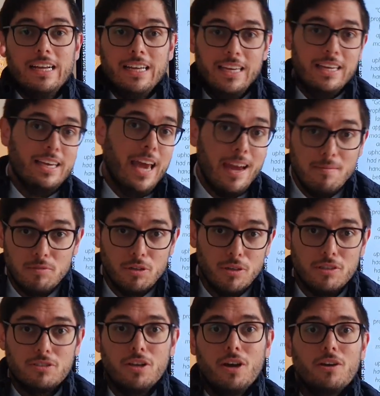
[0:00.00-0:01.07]
He came to
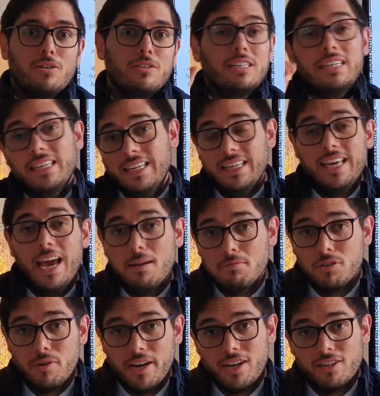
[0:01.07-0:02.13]
atone. He came
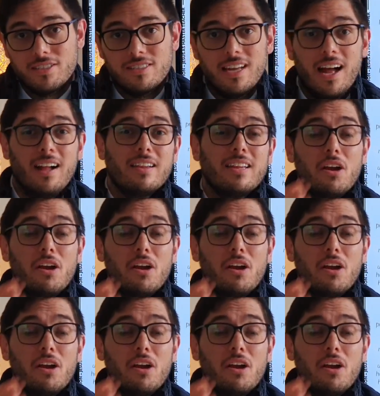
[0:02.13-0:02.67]
to reconcile.